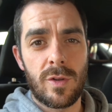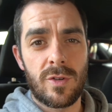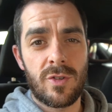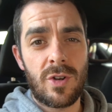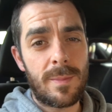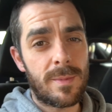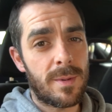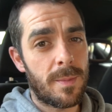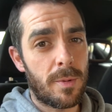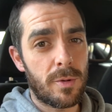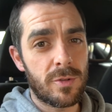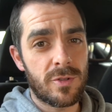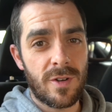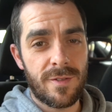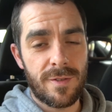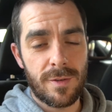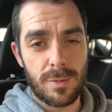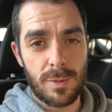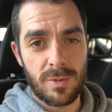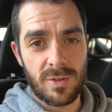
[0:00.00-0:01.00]
trip to the post
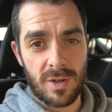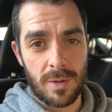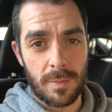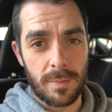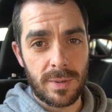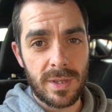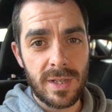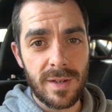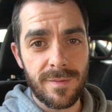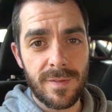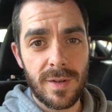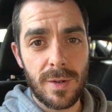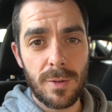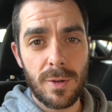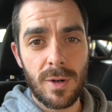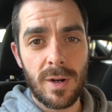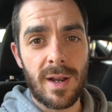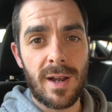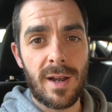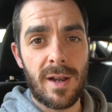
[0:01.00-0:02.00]
office was a complete
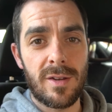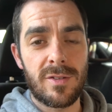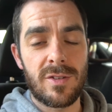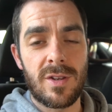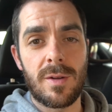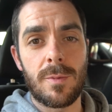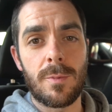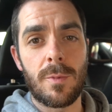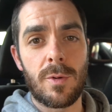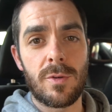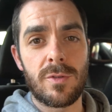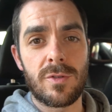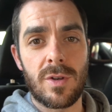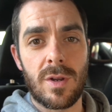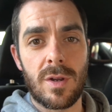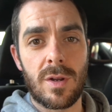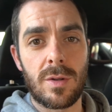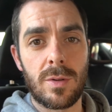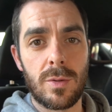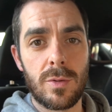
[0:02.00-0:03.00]
failure as it was
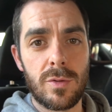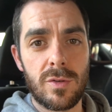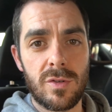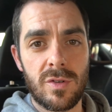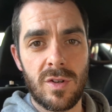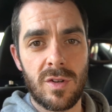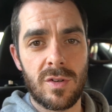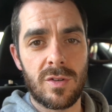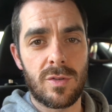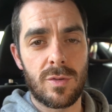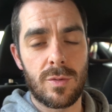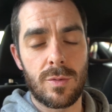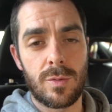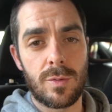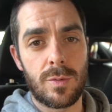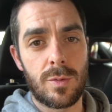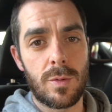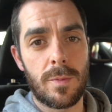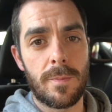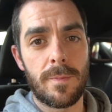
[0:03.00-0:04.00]
closed,
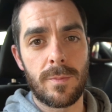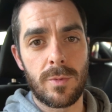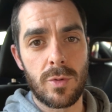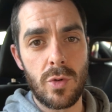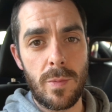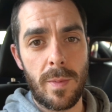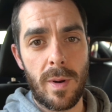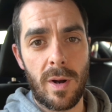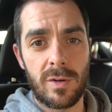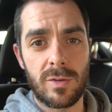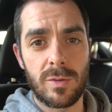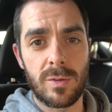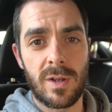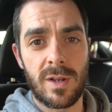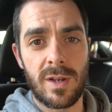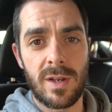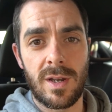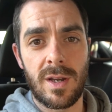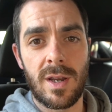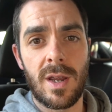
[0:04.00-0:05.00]
so no parcel
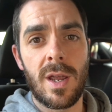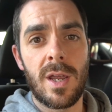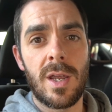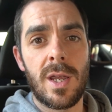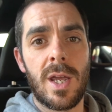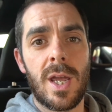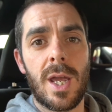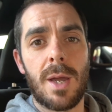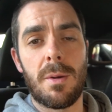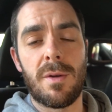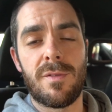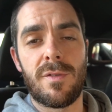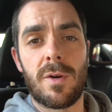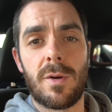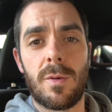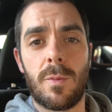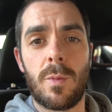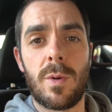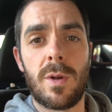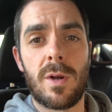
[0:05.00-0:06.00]
today. However,
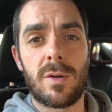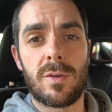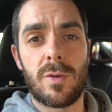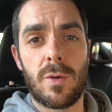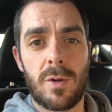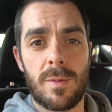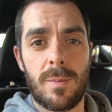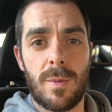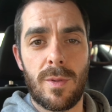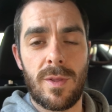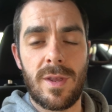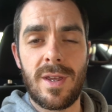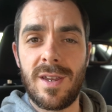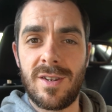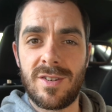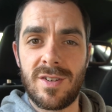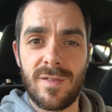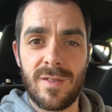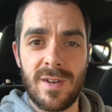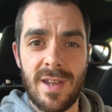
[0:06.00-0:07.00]
we are talking about the
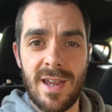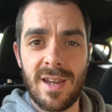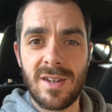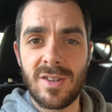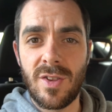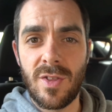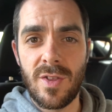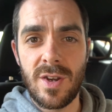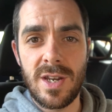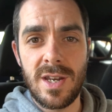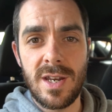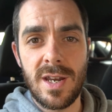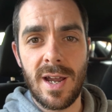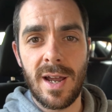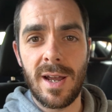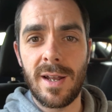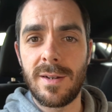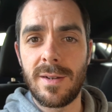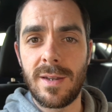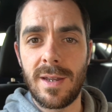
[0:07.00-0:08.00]
A7siii,
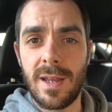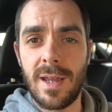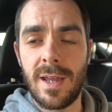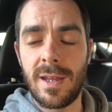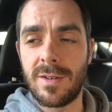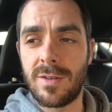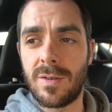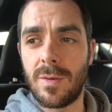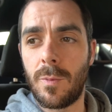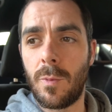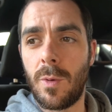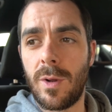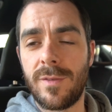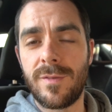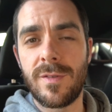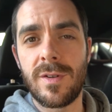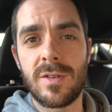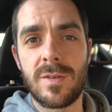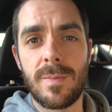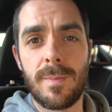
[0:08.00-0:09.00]
and one of
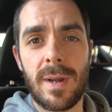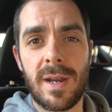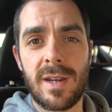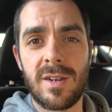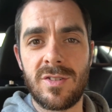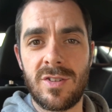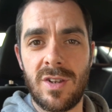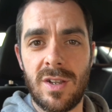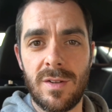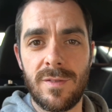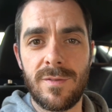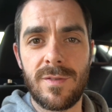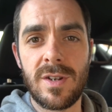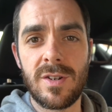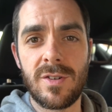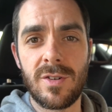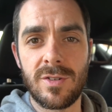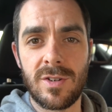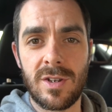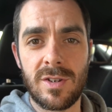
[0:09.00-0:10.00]
its biggest selling
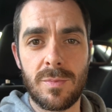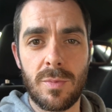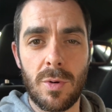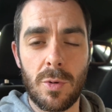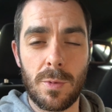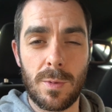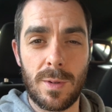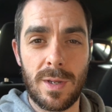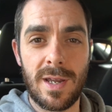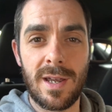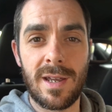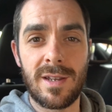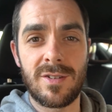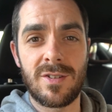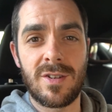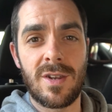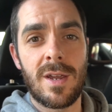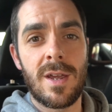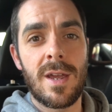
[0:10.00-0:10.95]
features is probably its